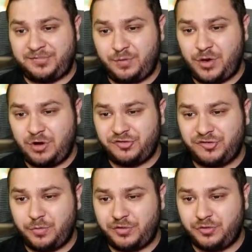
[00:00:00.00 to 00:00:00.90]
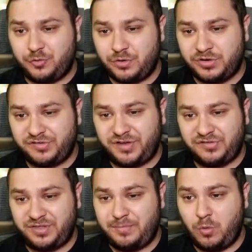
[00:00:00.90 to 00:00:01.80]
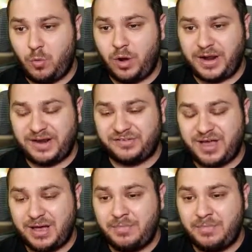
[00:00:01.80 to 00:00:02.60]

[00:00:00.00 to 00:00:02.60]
and we are just going to discuss them one at a time.